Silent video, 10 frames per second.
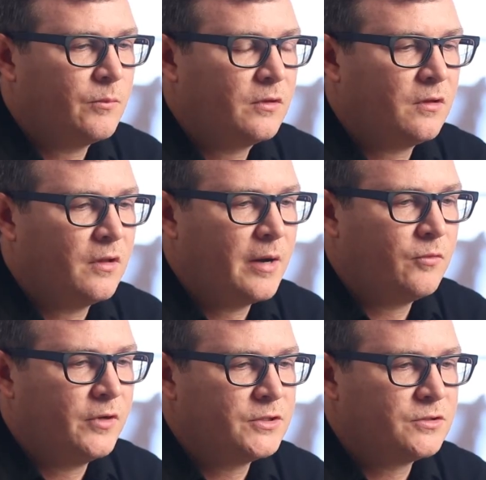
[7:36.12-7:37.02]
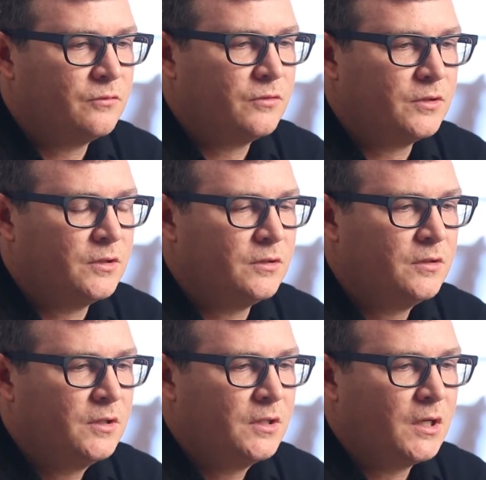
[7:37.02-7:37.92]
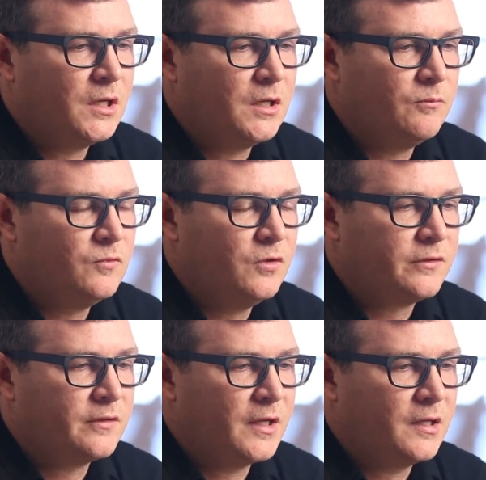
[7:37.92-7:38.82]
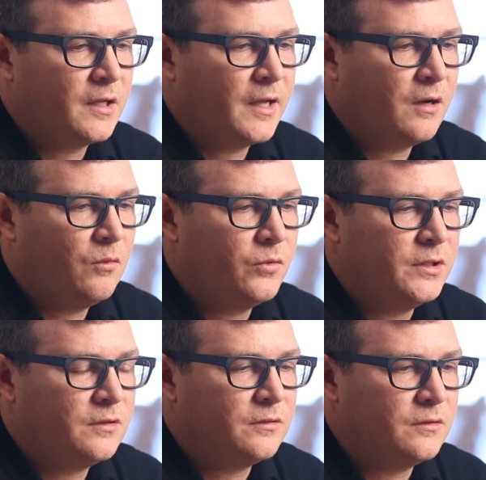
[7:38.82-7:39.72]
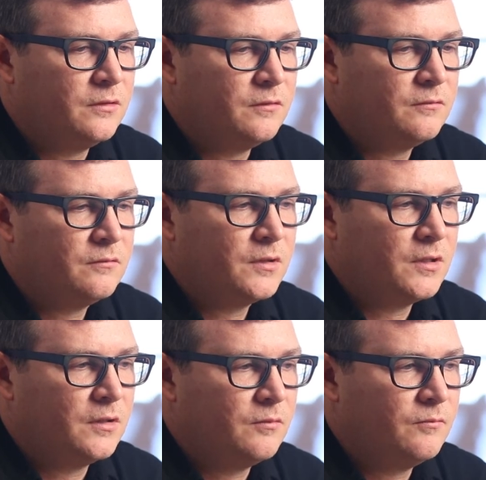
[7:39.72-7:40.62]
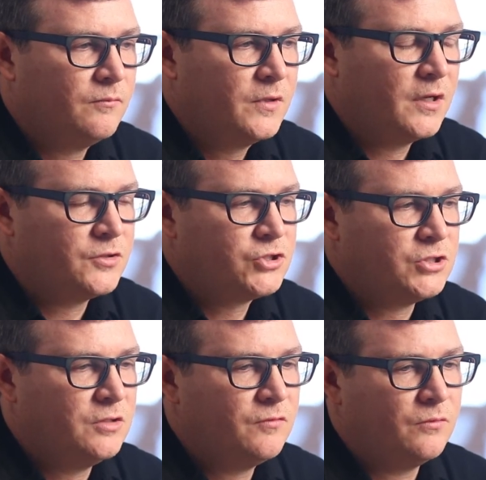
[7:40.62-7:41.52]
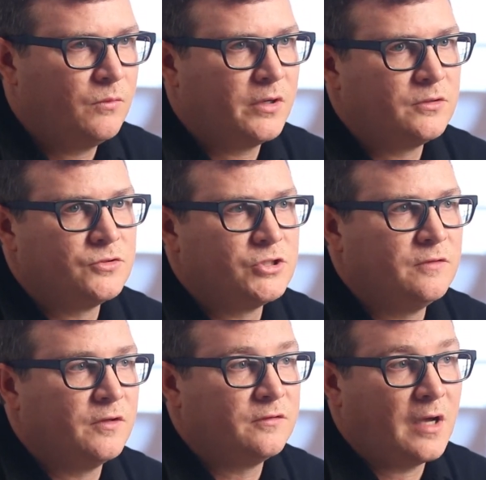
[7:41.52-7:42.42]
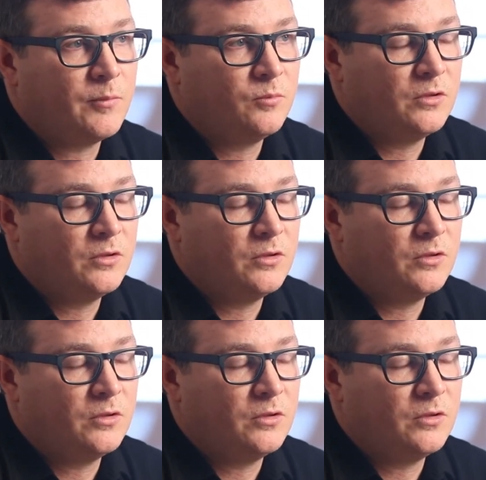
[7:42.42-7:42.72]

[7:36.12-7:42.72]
collaboration really looked at how we could achieve what we wanted to achieve at the top of the